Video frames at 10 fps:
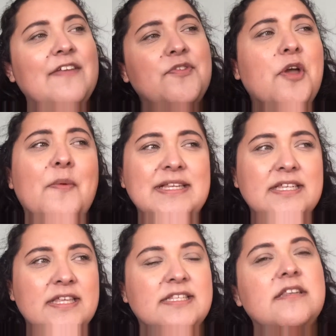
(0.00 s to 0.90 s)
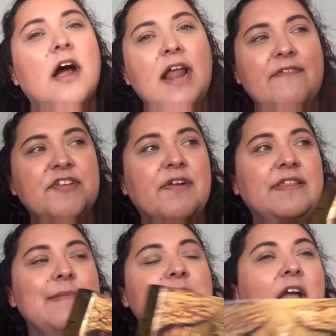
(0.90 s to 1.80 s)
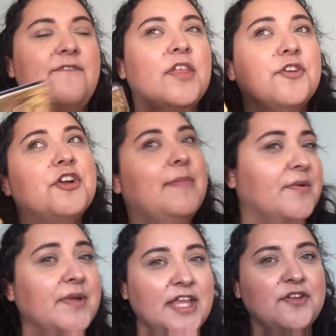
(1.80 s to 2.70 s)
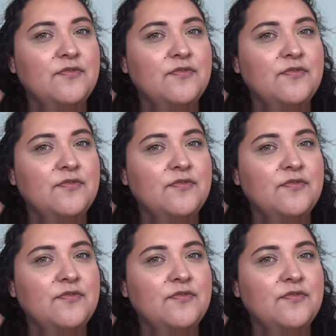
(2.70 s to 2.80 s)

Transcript: like, if you go into this not having read them, I feel like you're gonna be really